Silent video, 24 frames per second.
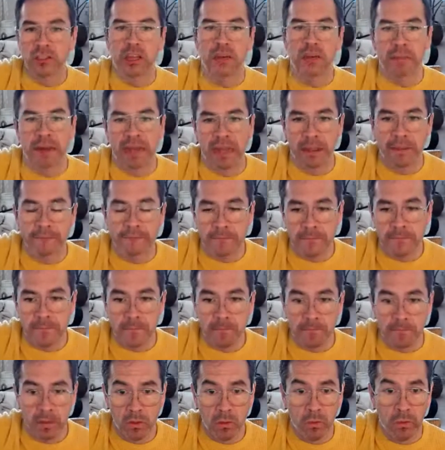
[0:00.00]
chimney,
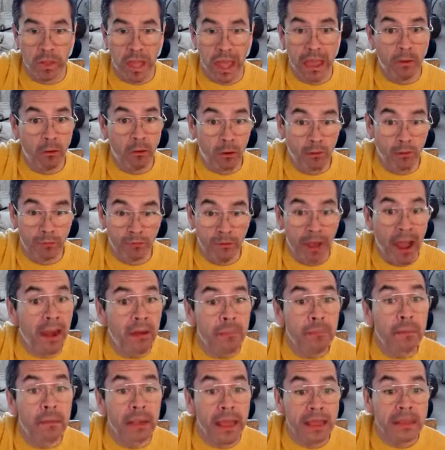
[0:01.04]
okay, or
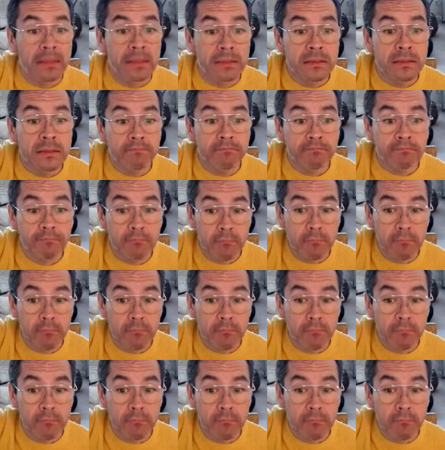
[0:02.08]
fireplace,